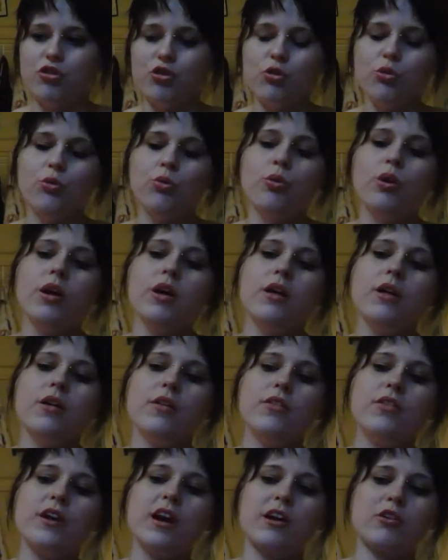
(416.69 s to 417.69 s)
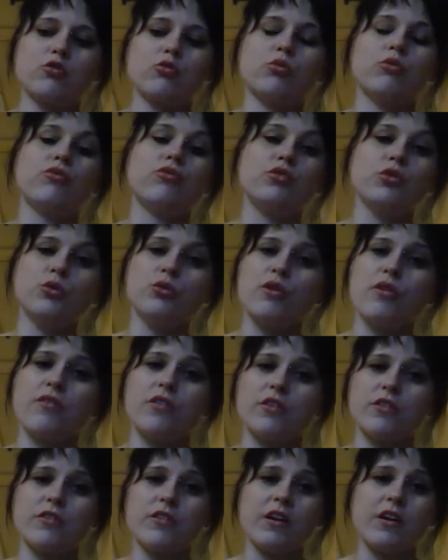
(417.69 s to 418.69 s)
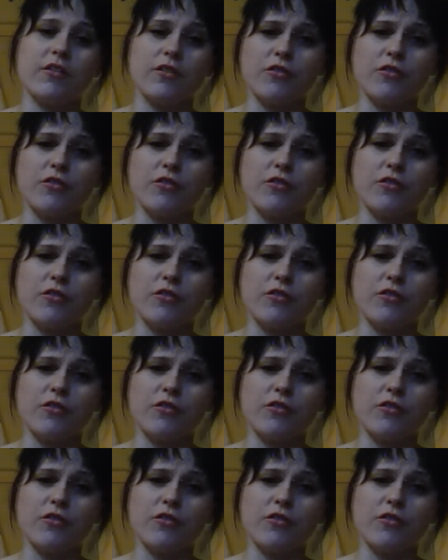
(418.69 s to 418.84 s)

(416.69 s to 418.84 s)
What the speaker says: to the actual fluke of this tail.